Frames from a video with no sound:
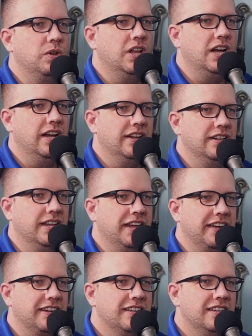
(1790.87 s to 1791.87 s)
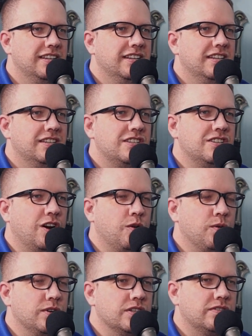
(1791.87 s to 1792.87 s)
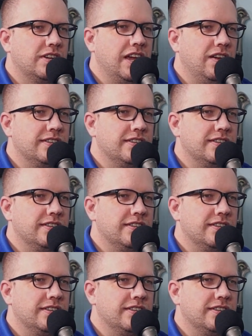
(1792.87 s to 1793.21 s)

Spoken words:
on, like Star Wars galaxy.